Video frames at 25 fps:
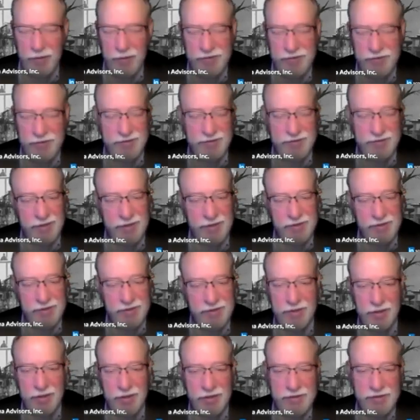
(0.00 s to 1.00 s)
success, and
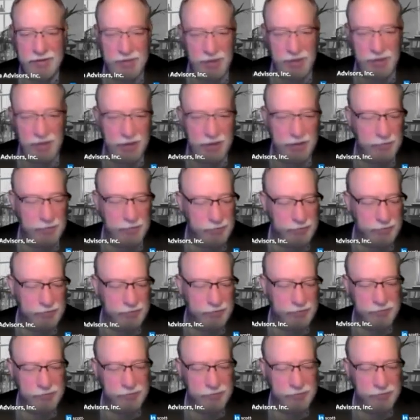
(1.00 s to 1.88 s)
yes, I am